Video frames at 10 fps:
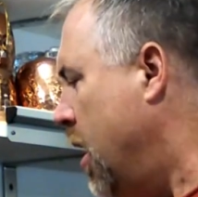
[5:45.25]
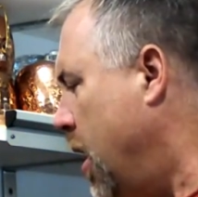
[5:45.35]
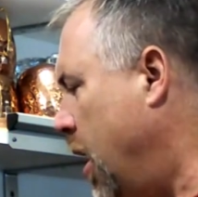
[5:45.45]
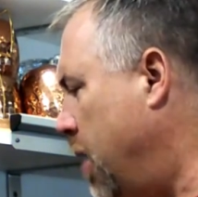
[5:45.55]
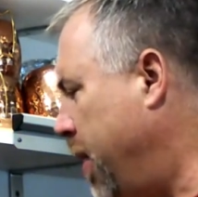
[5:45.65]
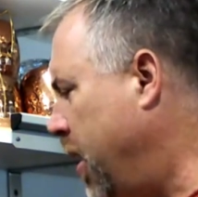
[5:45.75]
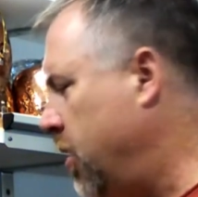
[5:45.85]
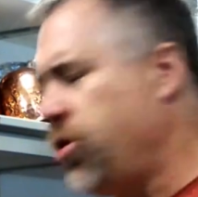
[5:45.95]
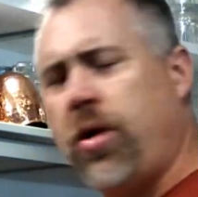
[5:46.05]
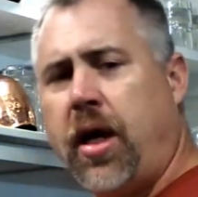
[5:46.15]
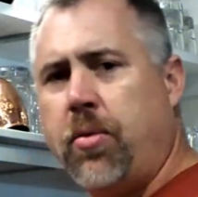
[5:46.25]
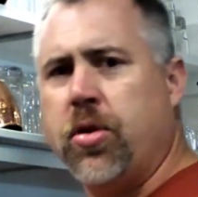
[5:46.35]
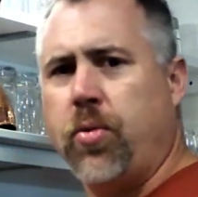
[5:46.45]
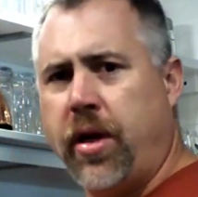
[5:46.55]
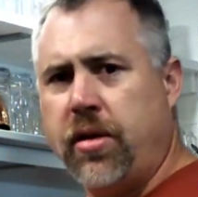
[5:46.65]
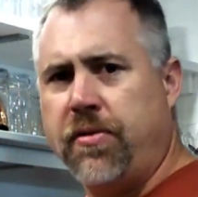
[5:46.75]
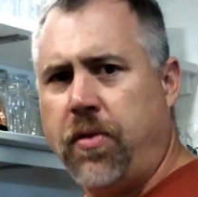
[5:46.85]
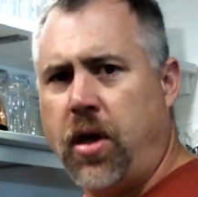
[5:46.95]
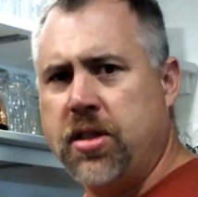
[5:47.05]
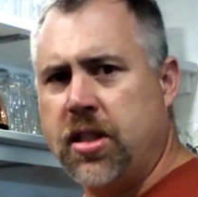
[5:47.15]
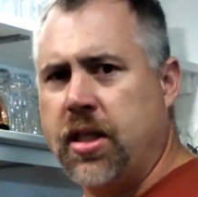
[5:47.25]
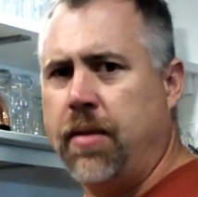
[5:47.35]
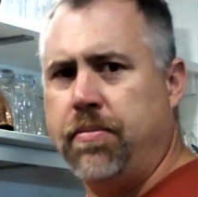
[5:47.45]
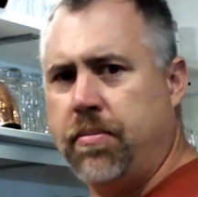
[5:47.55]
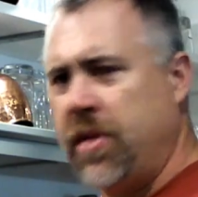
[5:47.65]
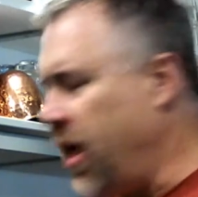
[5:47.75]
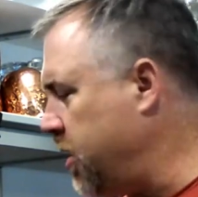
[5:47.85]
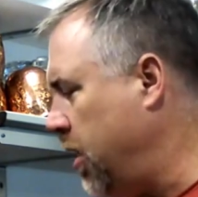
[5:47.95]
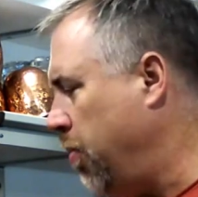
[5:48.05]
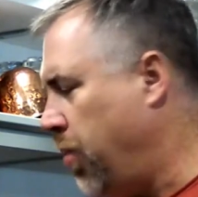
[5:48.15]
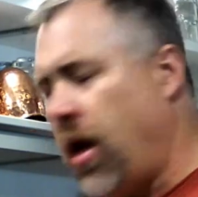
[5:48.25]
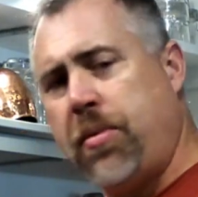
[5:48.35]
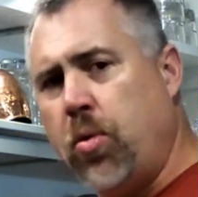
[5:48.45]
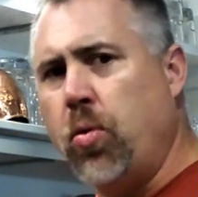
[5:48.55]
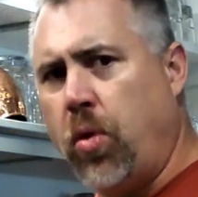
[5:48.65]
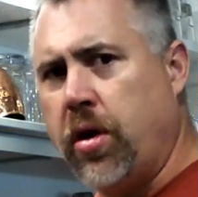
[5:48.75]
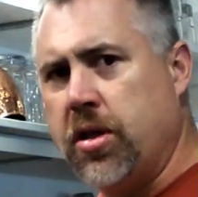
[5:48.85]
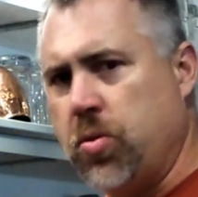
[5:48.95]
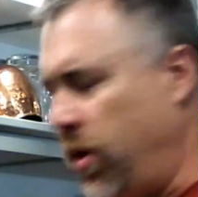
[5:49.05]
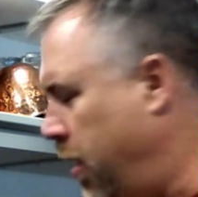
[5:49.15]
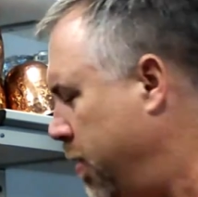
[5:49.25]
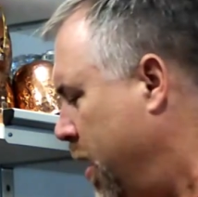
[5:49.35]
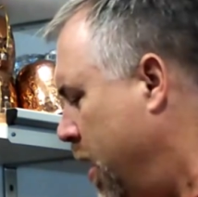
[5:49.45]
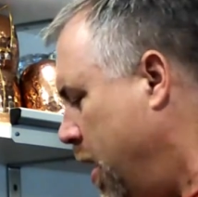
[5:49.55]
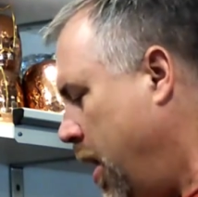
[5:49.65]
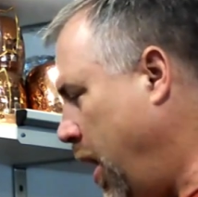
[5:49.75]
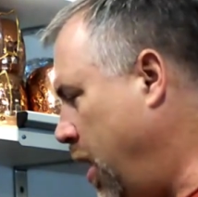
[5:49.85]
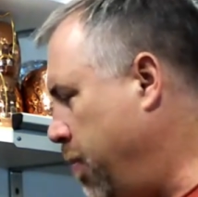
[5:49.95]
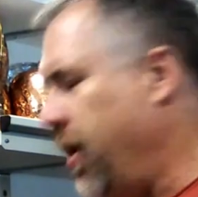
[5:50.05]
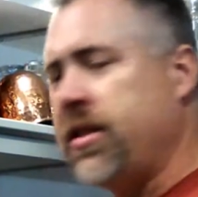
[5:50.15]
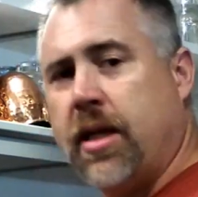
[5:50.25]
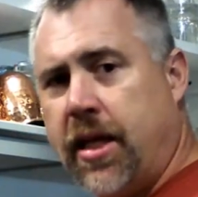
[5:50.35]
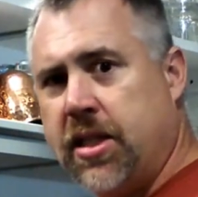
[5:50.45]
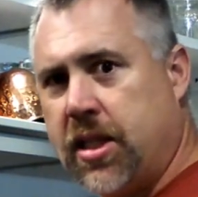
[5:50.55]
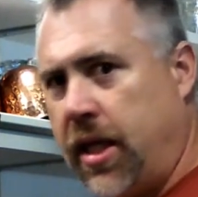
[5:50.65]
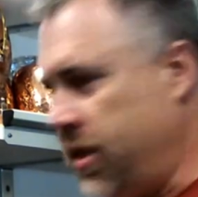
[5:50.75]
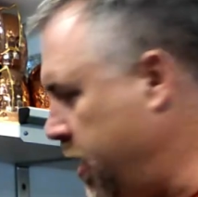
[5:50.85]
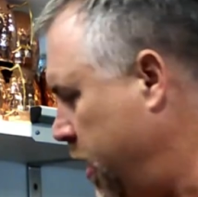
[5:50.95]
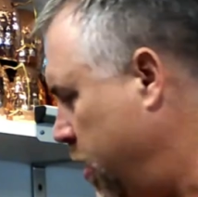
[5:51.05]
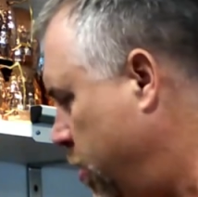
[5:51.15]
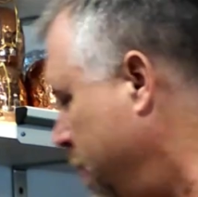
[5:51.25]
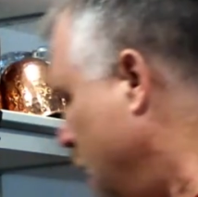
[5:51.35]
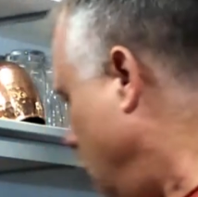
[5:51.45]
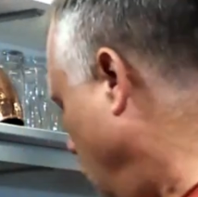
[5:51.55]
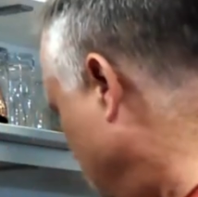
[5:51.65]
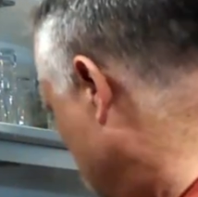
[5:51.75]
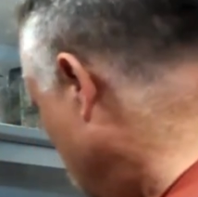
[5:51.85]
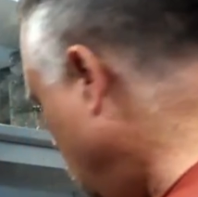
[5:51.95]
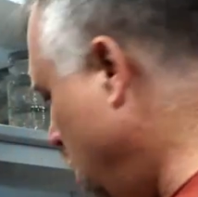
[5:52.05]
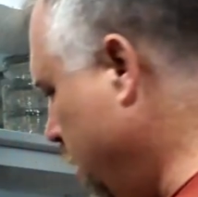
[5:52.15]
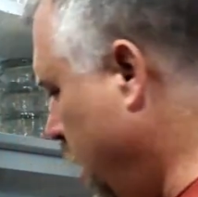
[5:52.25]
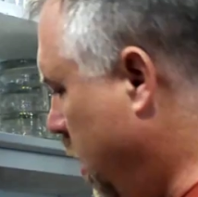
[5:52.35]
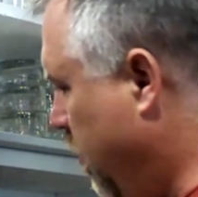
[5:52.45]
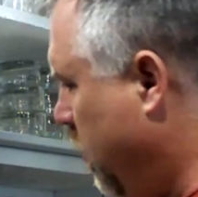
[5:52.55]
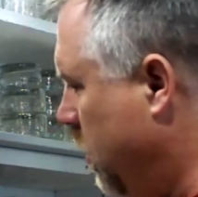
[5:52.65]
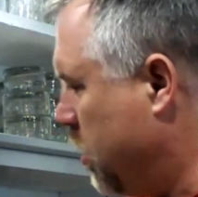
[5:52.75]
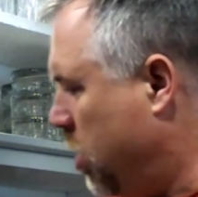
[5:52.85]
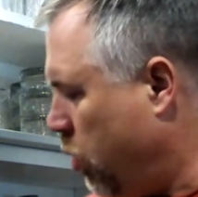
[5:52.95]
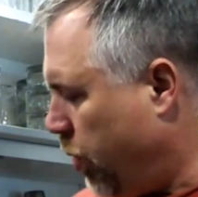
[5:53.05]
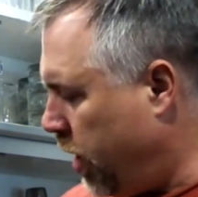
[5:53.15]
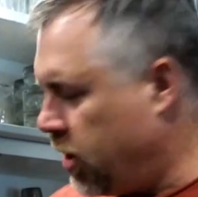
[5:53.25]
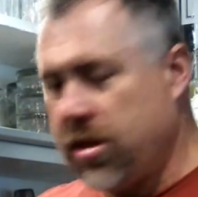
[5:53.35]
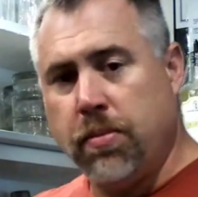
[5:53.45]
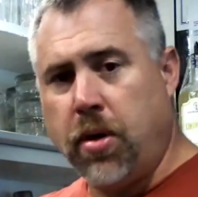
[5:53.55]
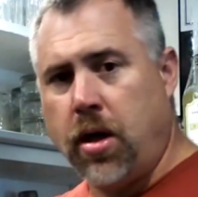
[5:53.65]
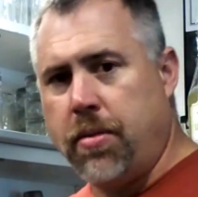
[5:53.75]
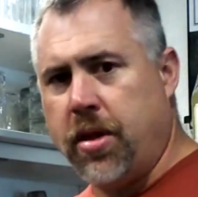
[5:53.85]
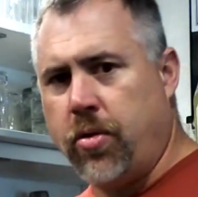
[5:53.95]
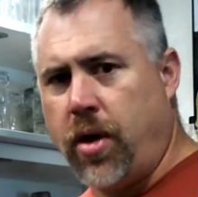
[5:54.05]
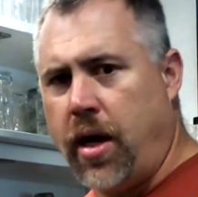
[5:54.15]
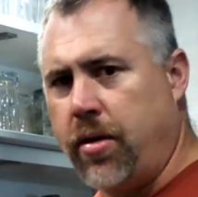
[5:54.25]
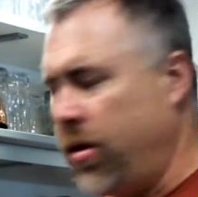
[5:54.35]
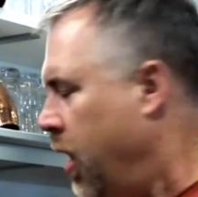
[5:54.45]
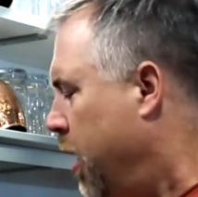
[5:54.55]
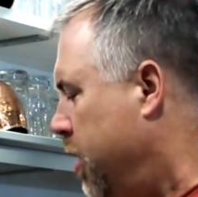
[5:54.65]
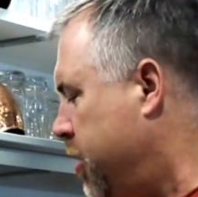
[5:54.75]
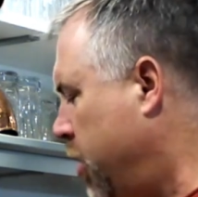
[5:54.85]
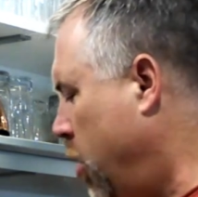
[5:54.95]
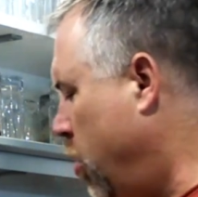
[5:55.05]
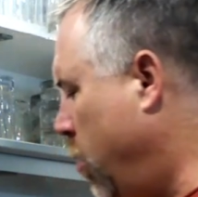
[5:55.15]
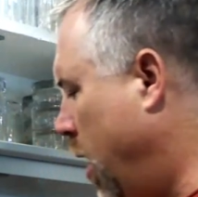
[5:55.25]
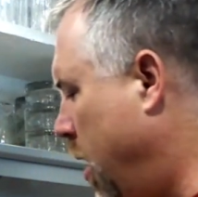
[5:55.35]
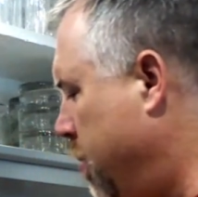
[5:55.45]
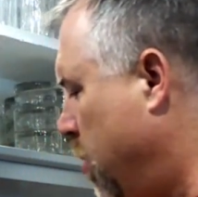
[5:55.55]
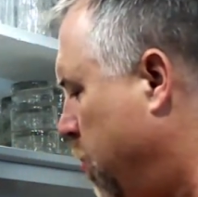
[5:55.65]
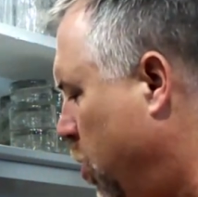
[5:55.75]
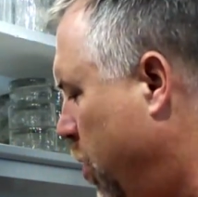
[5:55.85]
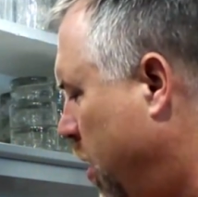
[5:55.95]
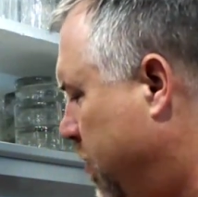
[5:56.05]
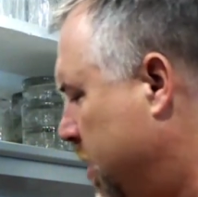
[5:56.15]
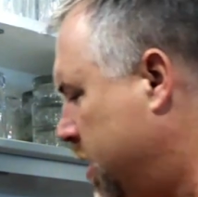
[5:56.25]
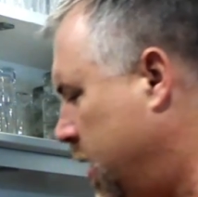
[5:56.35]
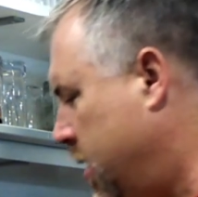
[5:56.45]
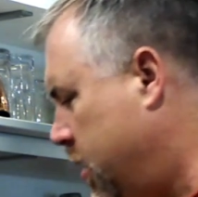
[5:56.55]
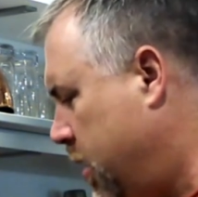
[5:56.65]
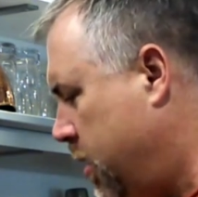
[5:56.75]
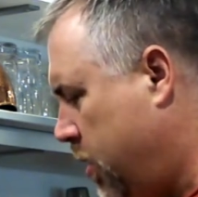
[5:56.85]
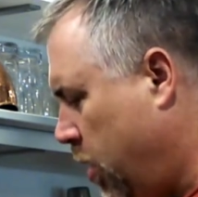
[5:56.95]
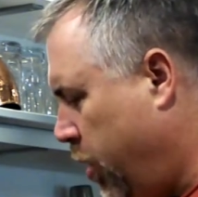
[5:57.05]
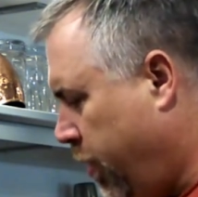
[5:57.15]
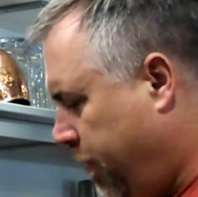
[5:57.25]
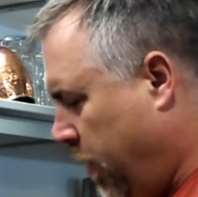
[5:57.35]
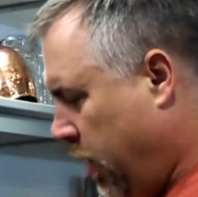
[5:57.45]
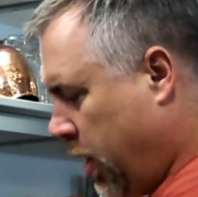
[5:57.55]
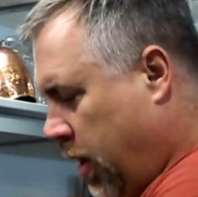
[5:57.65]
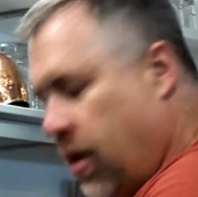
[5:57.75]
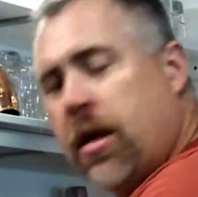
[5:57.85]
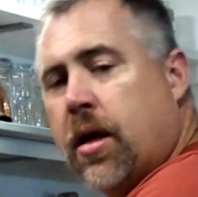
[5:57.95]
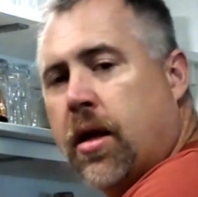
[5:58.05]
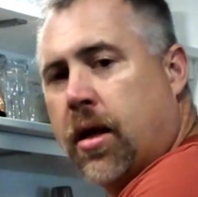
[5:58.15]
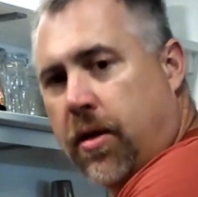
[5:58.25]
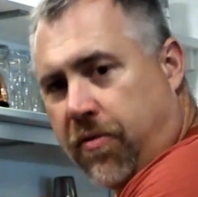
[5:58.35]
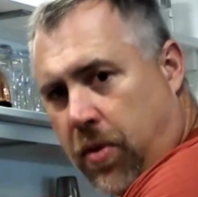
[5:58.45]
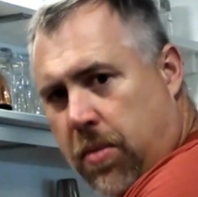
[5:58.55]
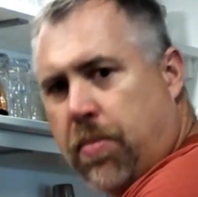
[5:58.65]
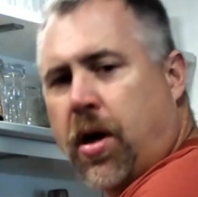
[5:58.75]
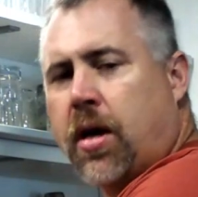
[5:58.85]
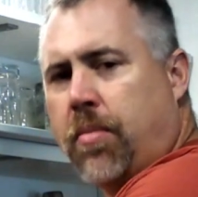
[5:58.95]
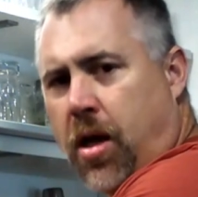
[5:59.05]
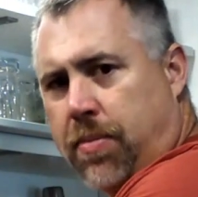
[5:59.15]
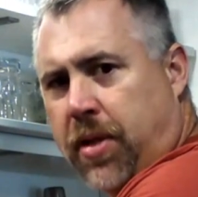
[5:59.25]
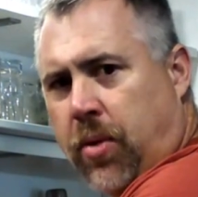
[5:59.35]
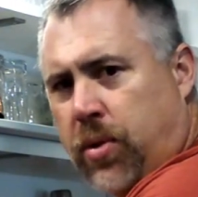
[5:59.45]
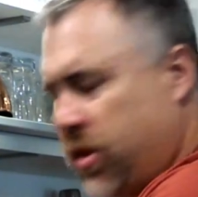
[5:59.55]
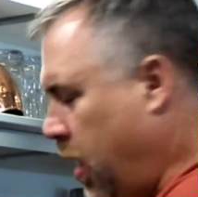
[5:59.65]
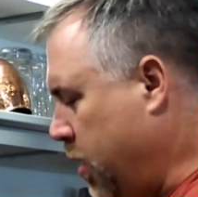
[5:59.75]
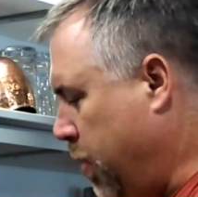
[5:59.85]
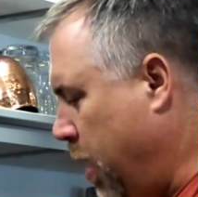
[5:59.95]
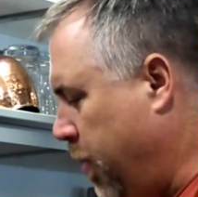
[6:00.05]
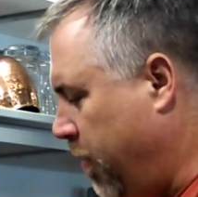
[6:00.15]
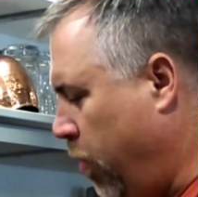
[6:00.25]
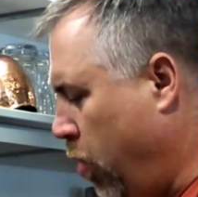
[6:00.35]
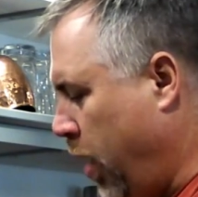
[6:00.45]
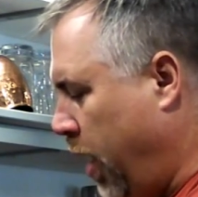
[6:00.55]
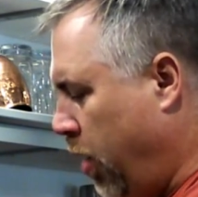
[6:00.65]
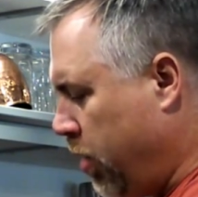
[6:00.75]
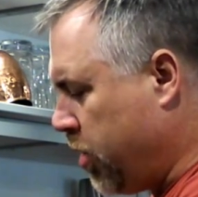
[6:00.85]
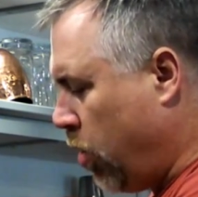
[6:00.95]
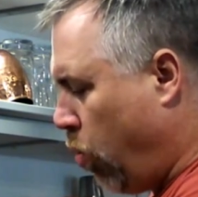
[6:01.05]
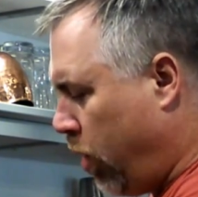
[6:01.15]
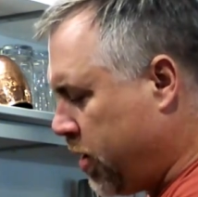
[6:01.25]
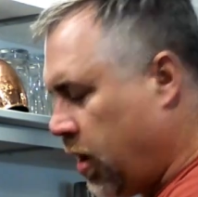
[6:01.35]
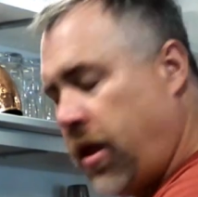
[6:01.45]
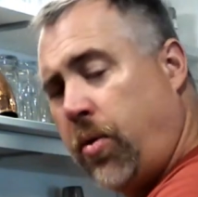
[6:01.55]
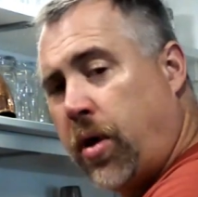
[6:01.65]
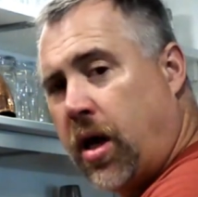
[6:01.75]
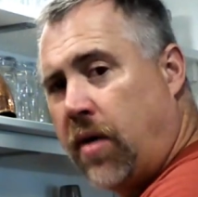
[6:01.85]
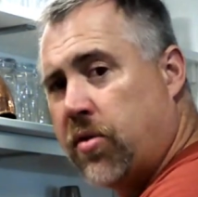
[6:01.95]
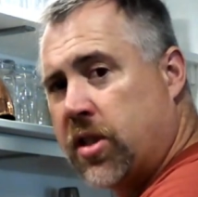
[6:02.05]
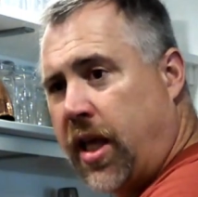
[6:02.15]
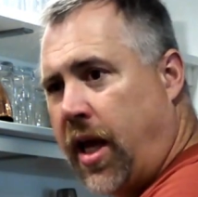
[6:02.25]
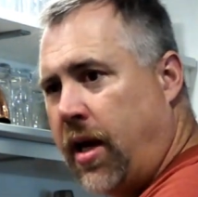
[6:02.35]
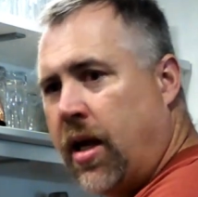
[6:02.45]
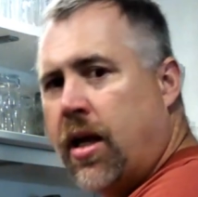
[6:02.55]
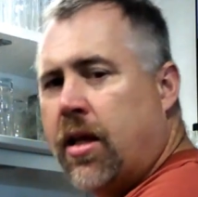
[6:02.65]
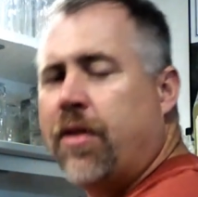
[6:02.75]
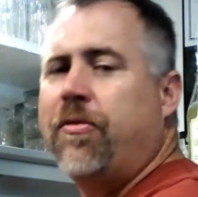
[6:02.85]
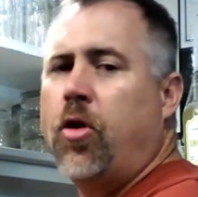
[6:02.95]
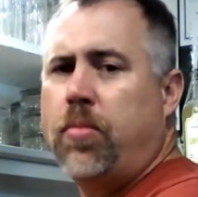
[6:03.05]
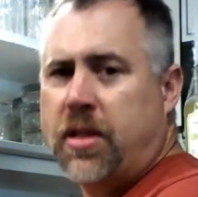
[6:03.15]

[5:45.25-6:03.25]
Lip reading: I didn't try it with the regular faucets. I'm guessing it probably would work as well, and it makes a nice tight seal, and it's long enough to reach the bottom of the growler. So the beauty of this is you're filling from the bottom up like we talked about before, and also once the liquid covers that, the foaming